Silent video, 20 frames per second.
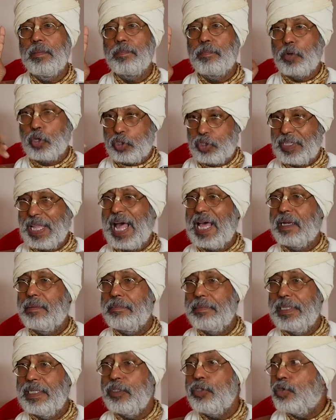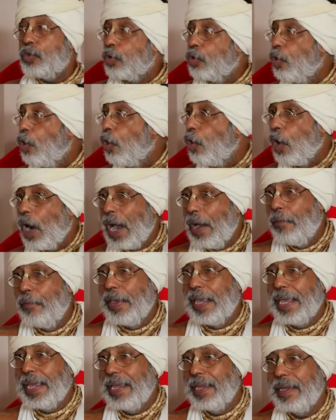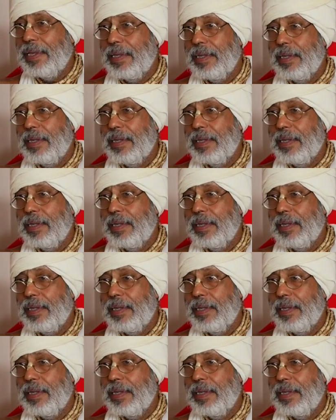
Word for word: Prasthan means to go away.